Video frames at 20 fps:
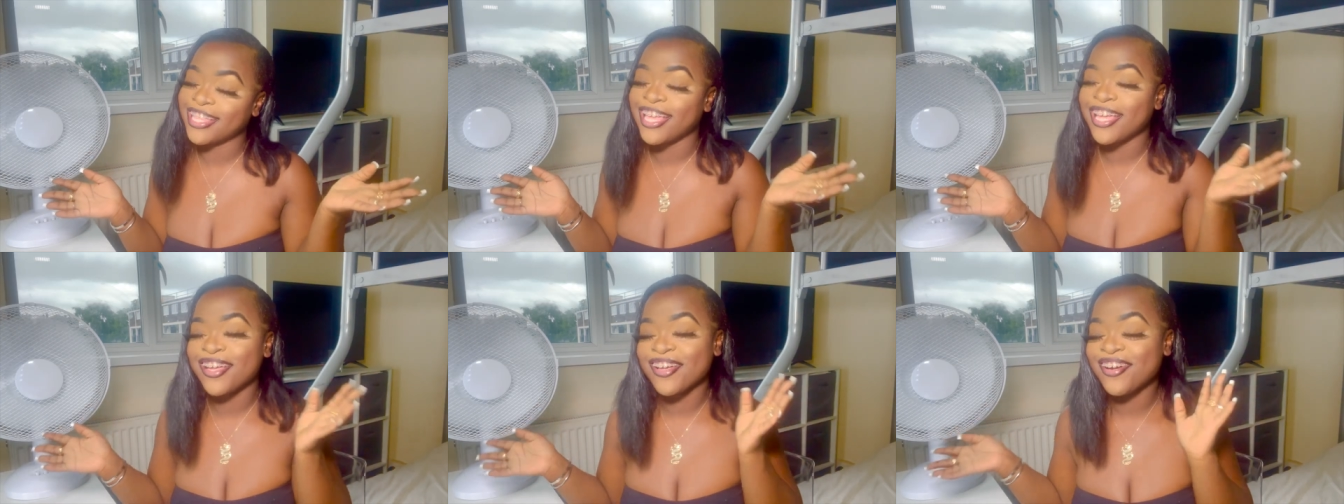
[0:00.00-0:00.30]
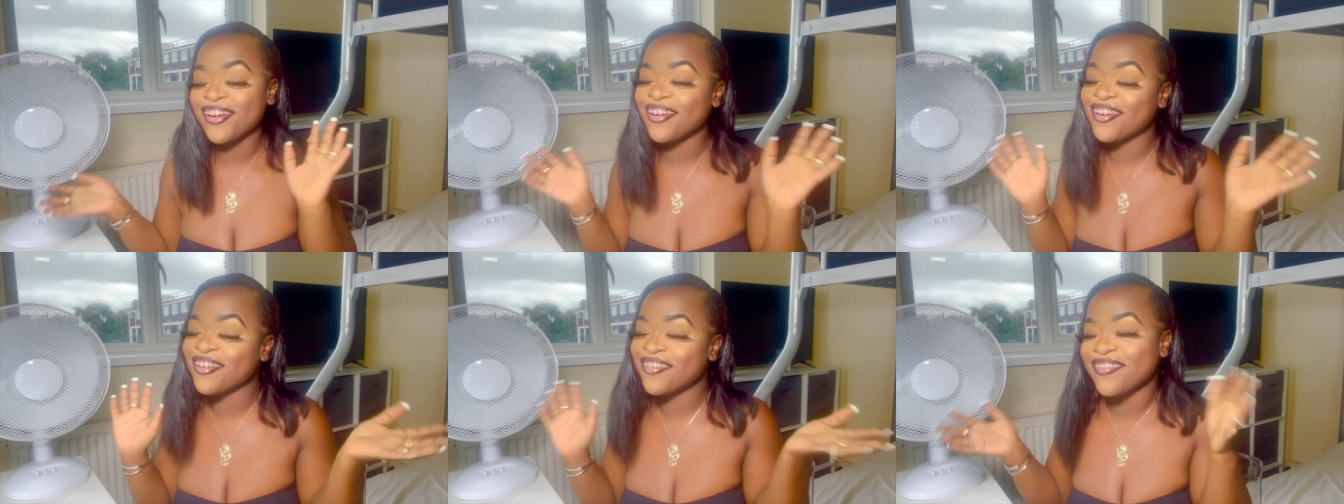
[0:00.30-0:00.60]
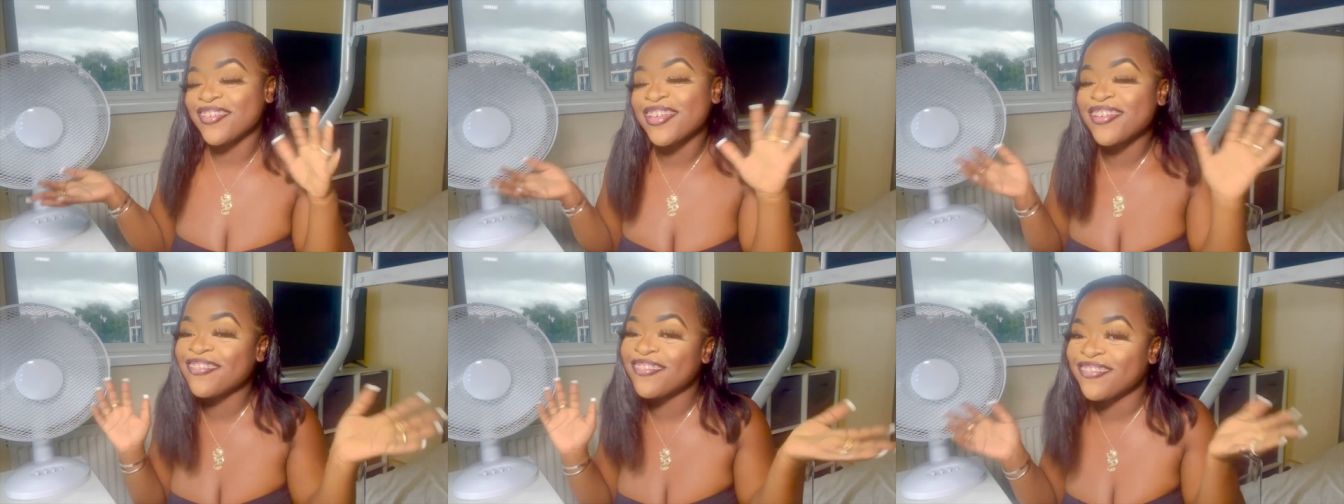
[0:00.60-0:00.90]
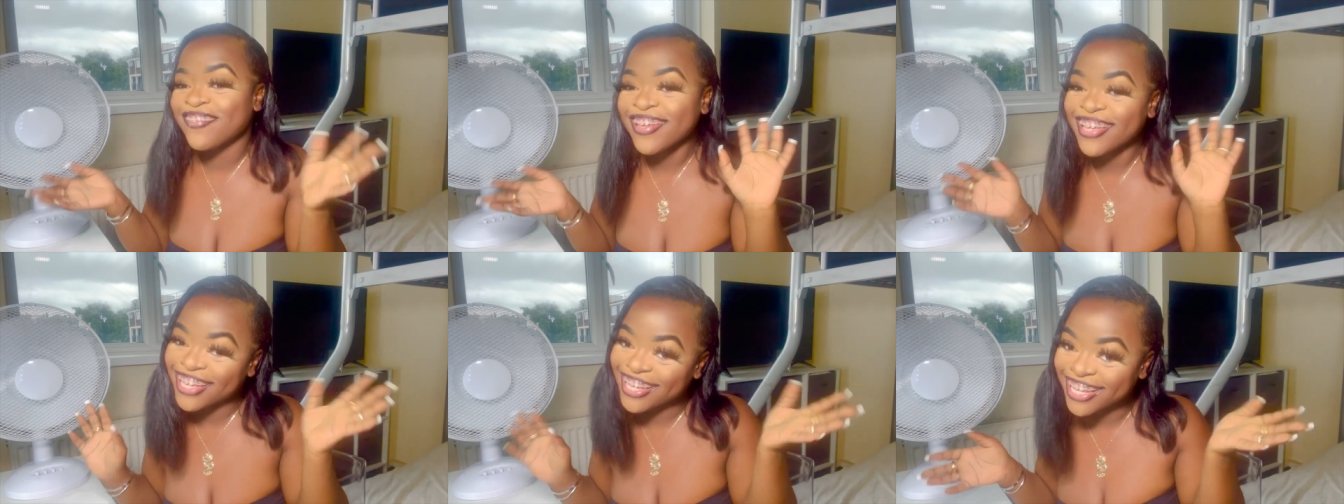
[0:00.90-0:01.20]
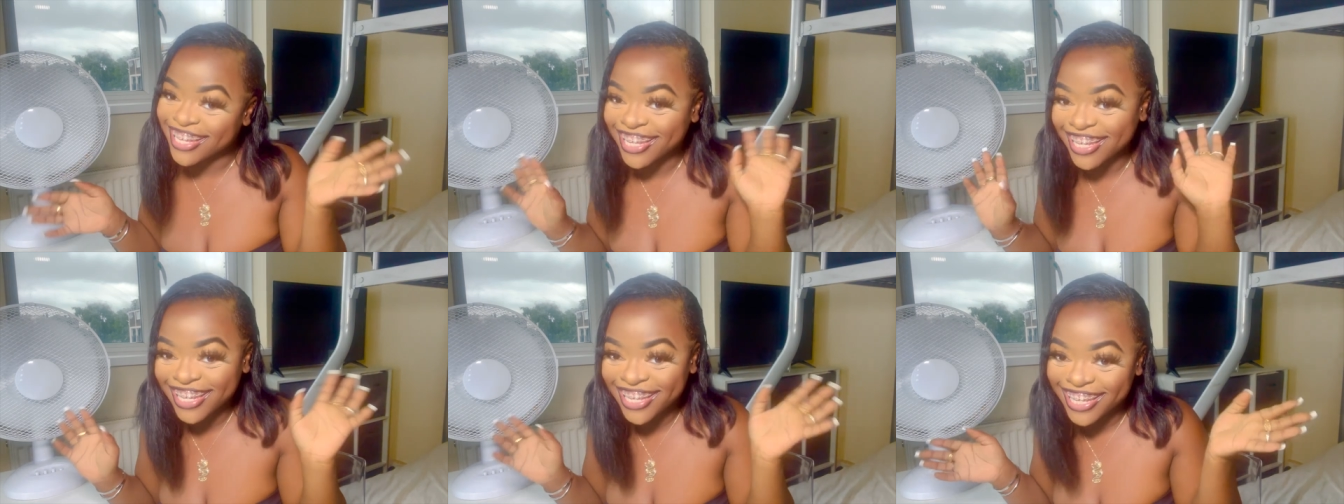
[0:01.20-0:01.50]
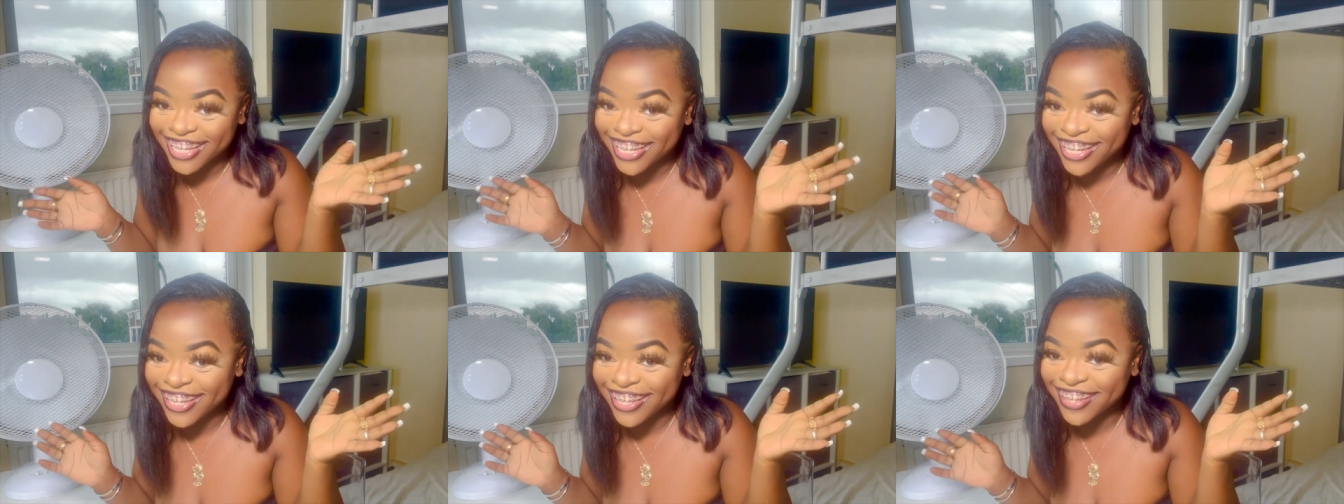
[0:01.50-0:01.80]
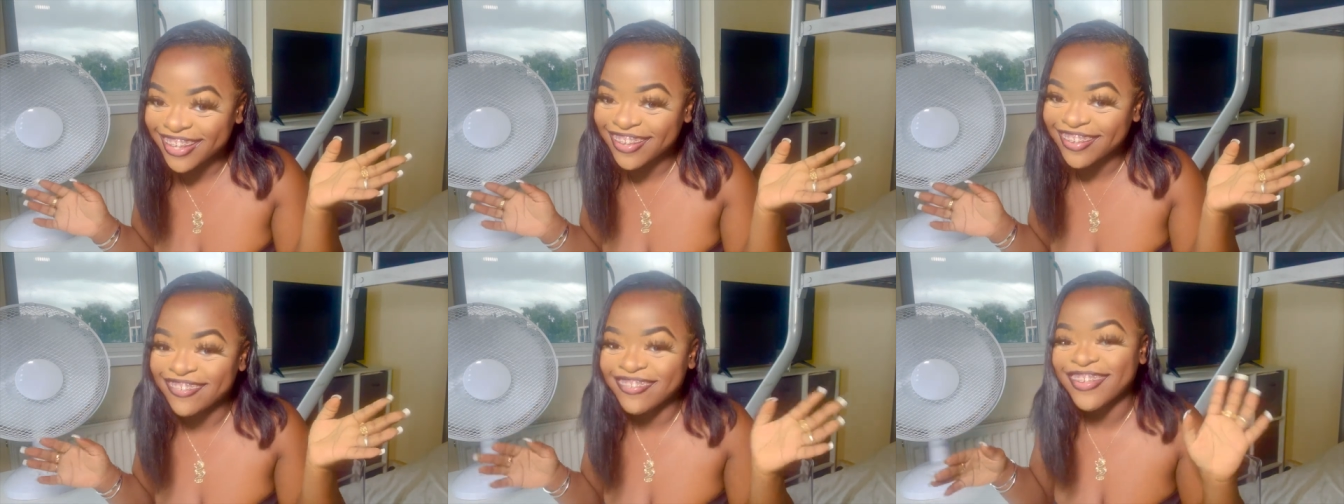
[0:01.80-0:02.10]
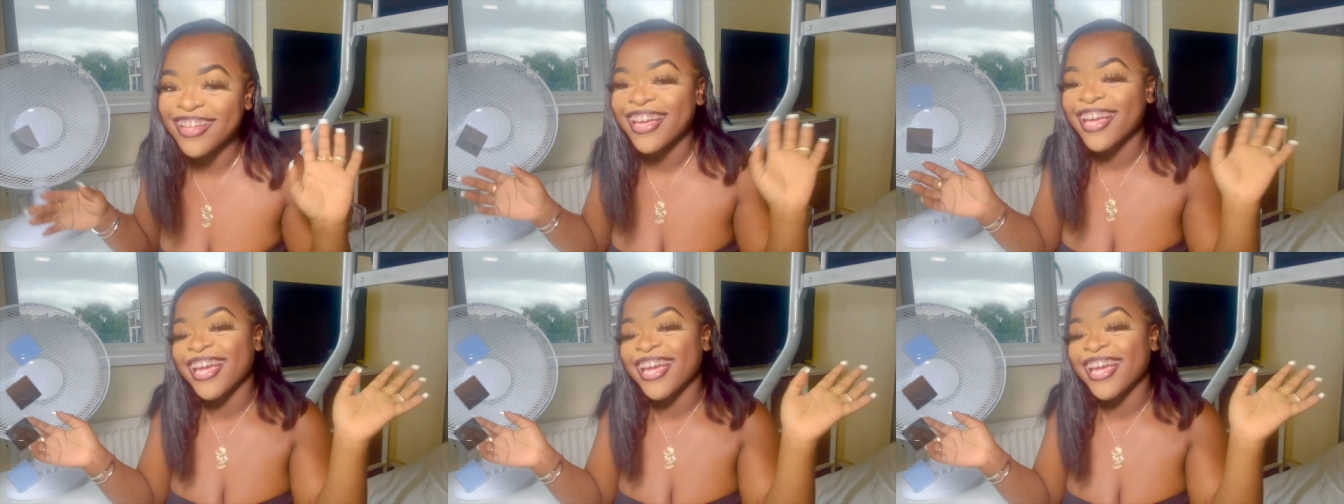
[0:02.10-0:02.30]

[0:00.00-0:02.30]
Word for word: They call me Faith.